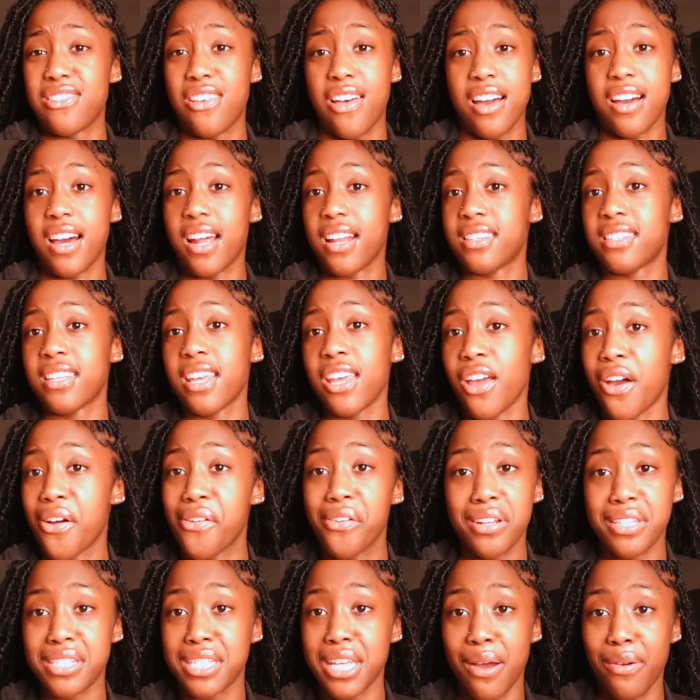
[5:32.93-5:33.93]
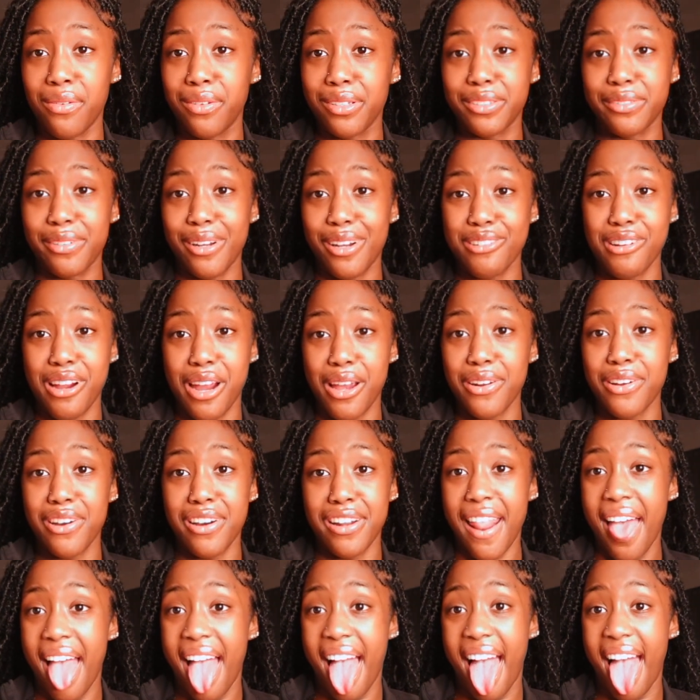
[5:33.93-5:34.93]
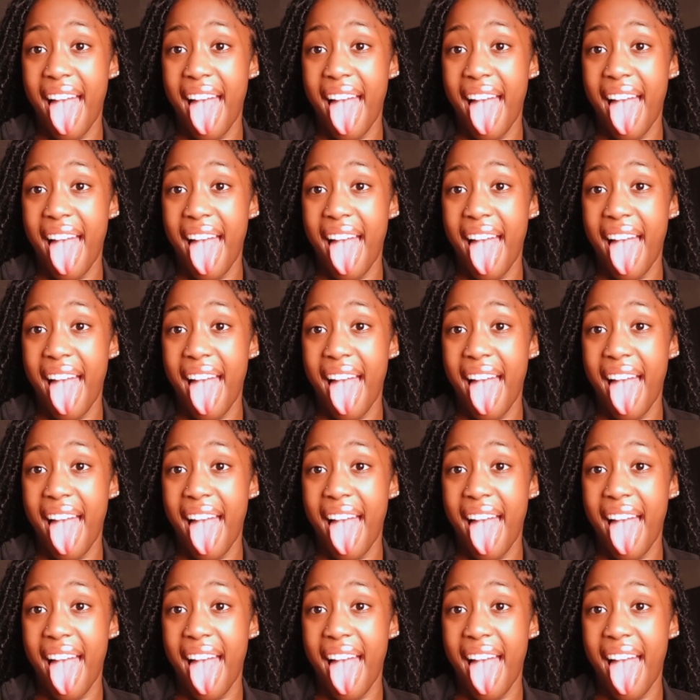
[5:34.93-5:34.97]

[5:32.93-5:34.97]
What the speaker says: all I gotta tell y'all. I'm gonna see how it looks when I try it on.